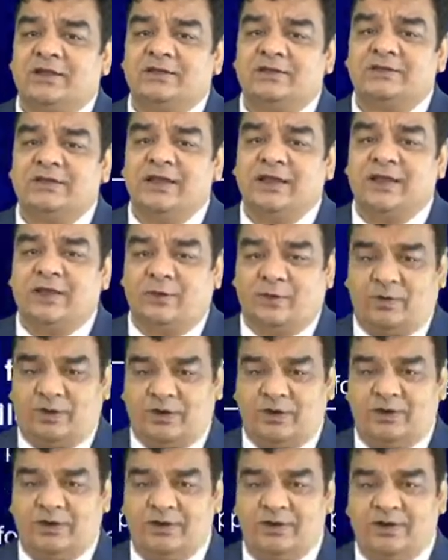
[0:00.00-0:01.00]
take a
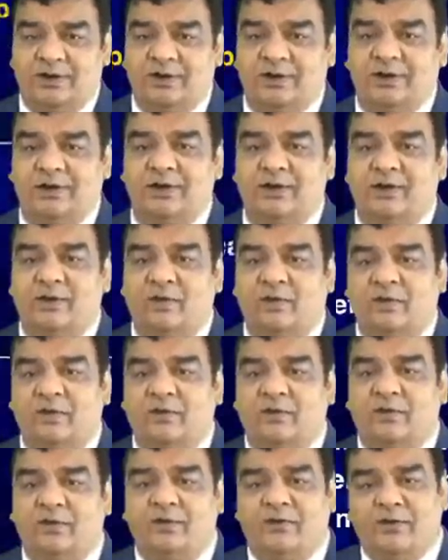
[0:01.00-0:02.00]
look
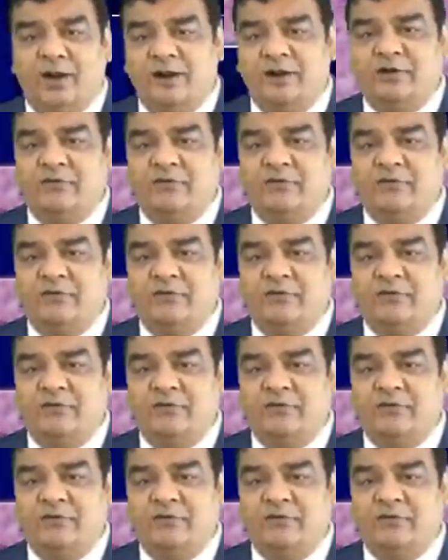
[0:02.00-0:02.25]
right